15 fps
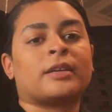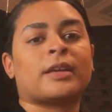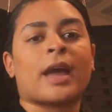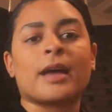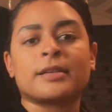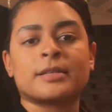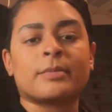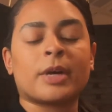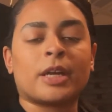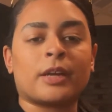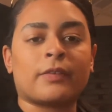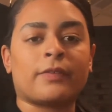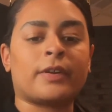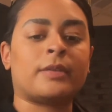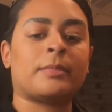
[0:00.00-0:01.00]
gas
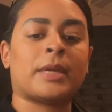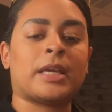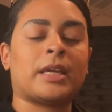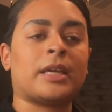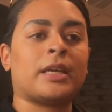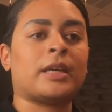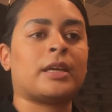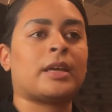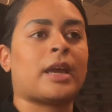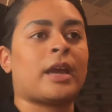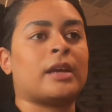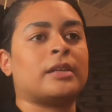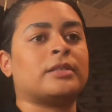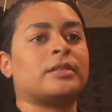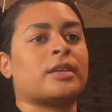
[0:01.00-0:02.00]
money for me,
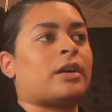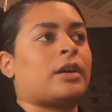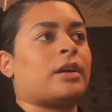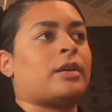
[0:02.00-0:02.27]
and